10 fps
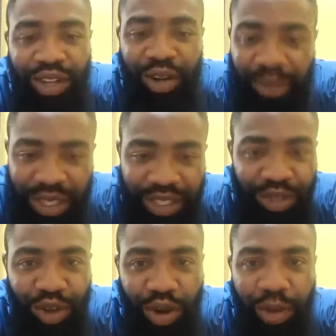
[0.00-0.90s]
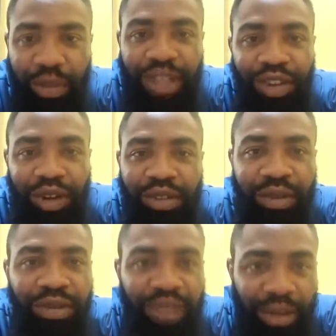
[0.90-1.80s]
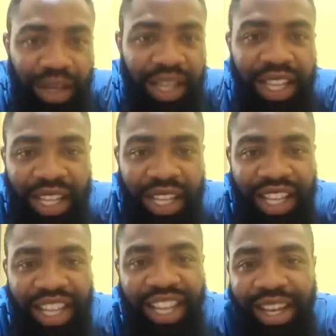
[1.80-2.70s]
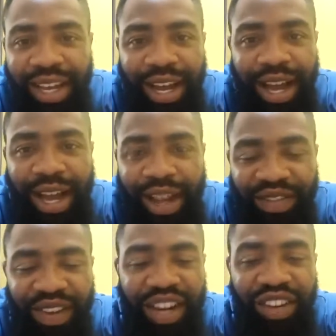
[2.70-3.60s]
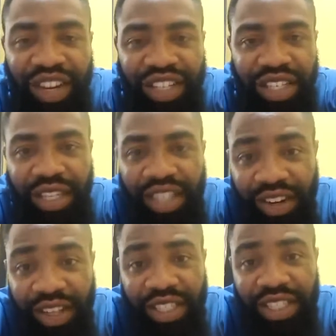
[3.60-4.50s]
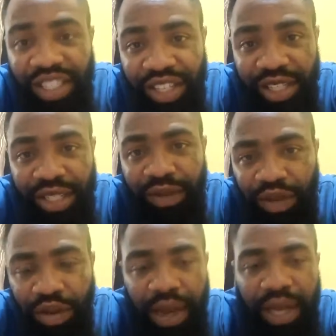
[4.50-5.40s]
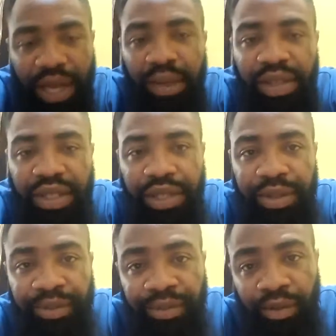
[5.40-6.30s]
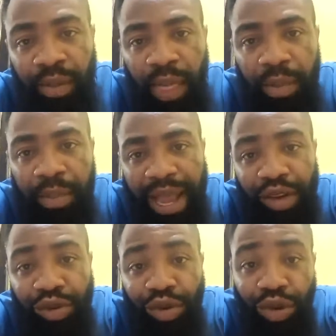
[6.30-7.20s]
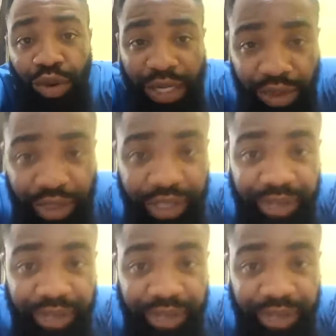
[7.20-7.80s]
God bless you. God bless your awesome family. Very great initiative. So my name is Baegun Oluwatoyin.